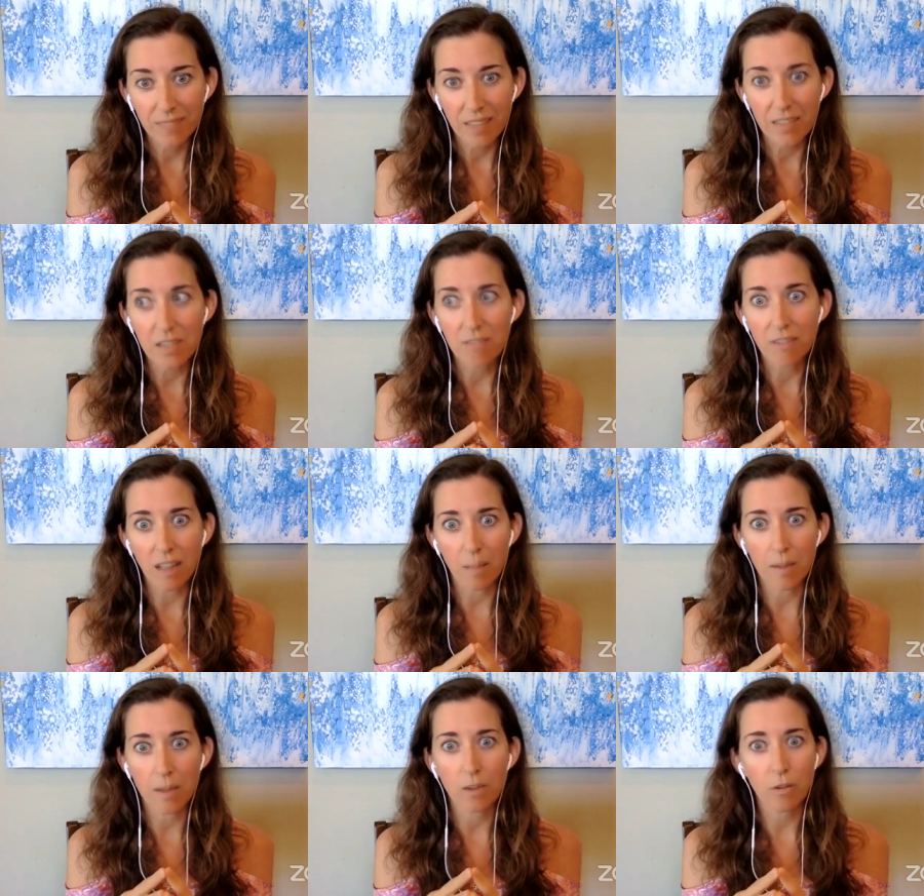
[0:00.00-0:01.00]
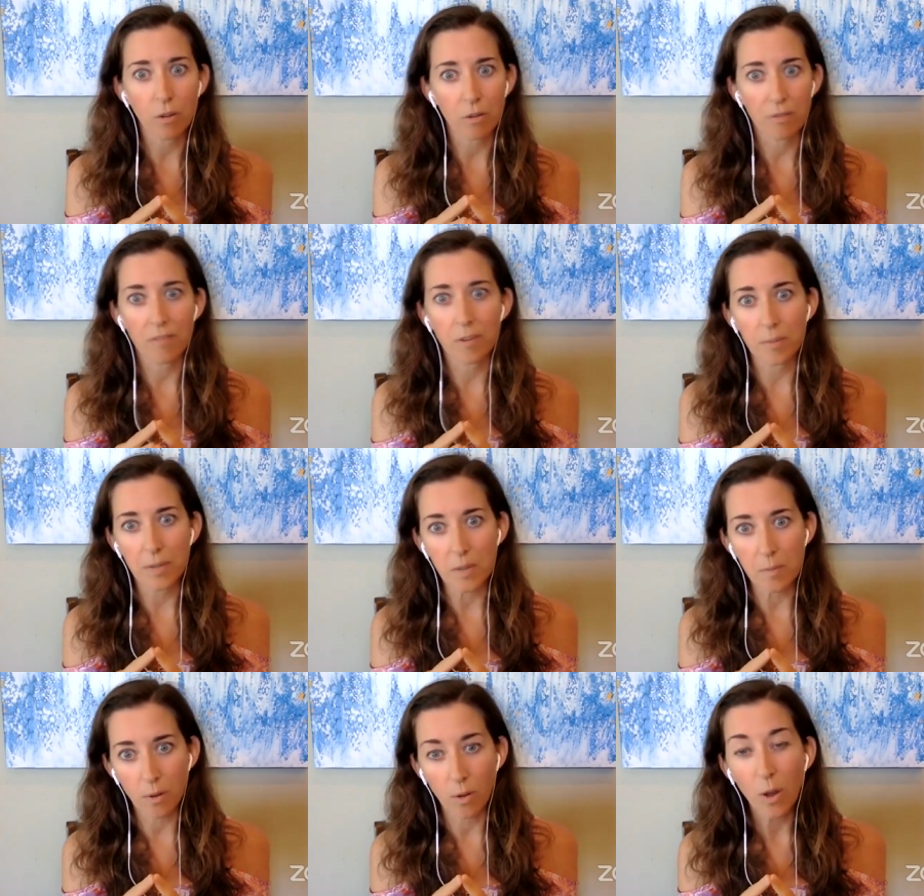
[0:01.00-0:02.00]
and the development and growth of their
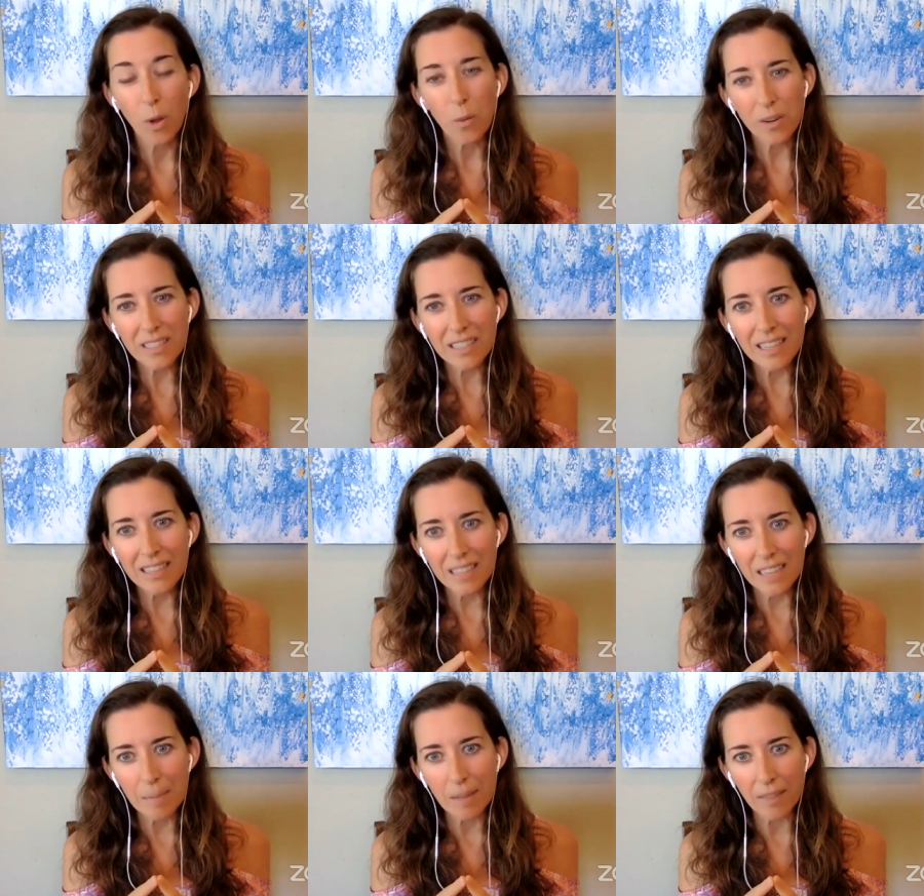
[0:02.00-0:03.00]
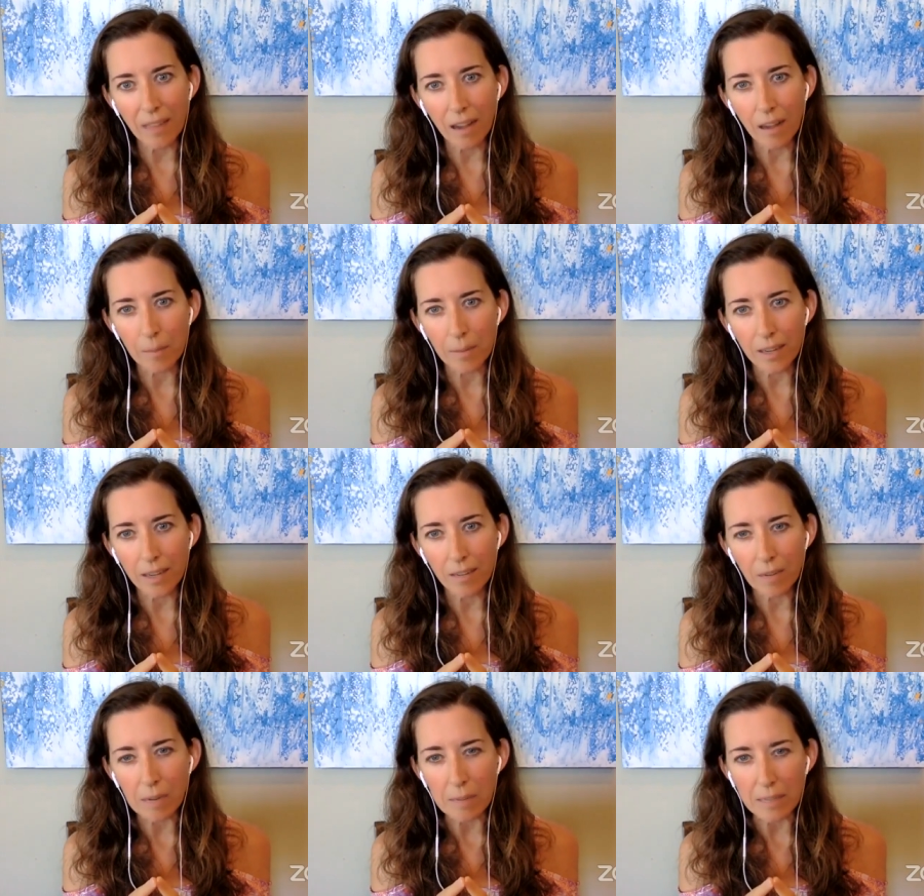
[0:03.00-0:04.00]
people. What does that say about that company,
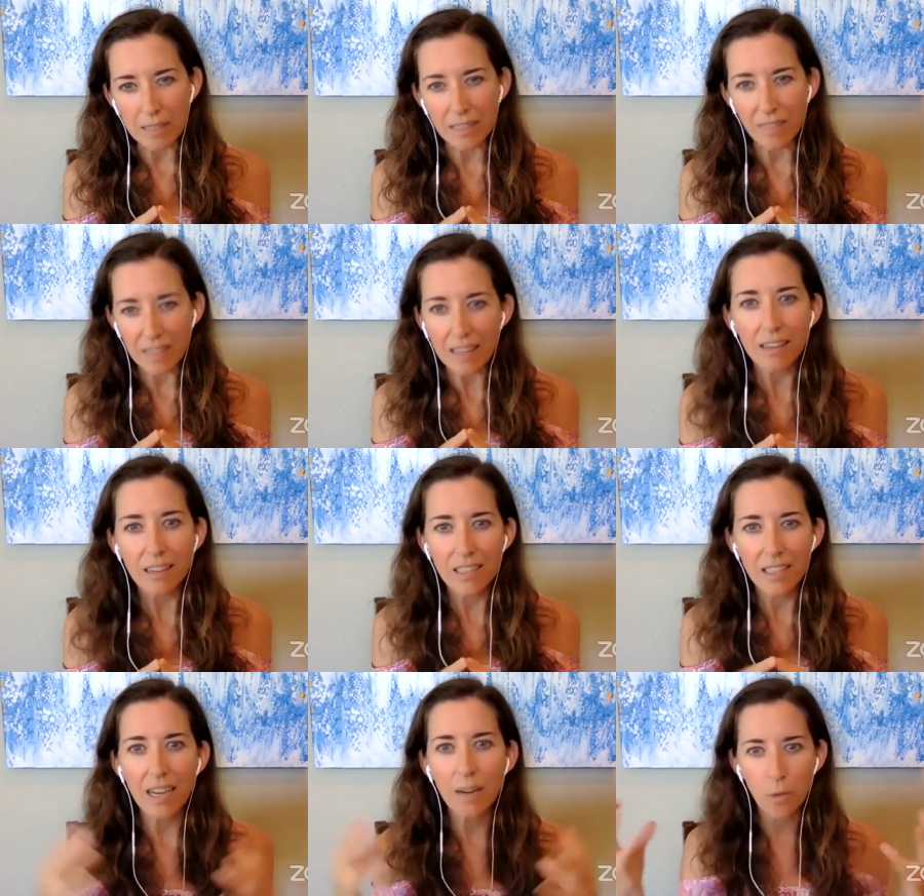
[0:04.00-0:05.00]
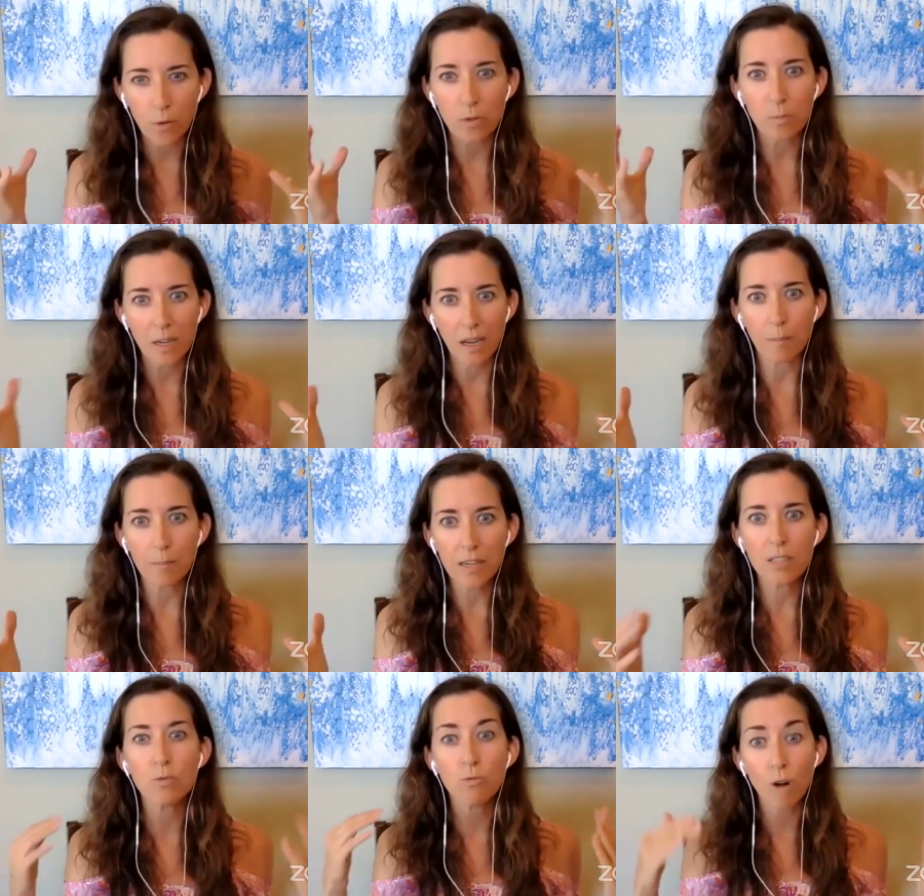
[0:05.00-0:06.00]
right? Because at the end of the day, those big
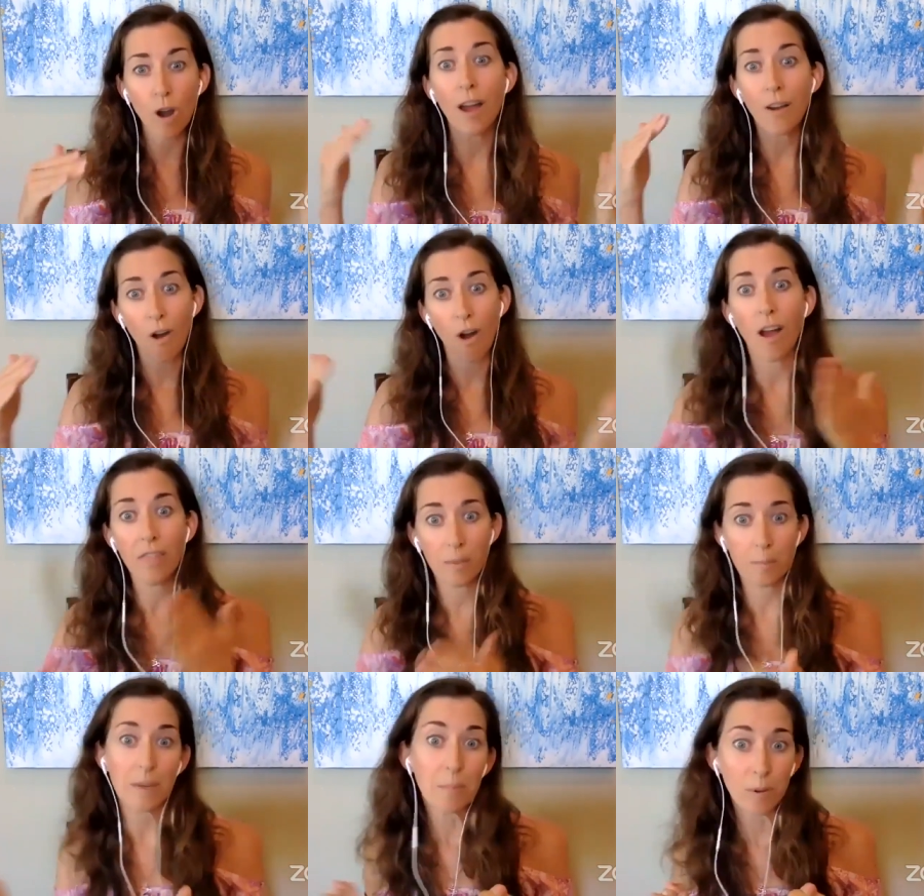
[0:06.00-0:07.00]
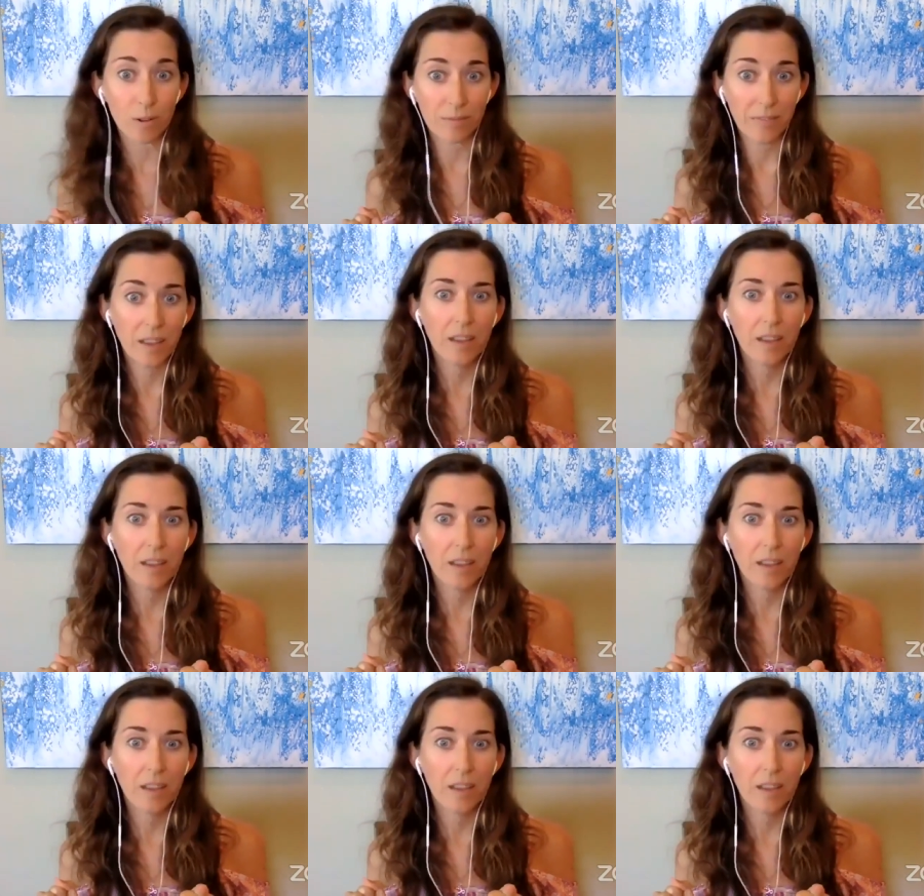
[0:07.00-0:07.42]
companies run on the people.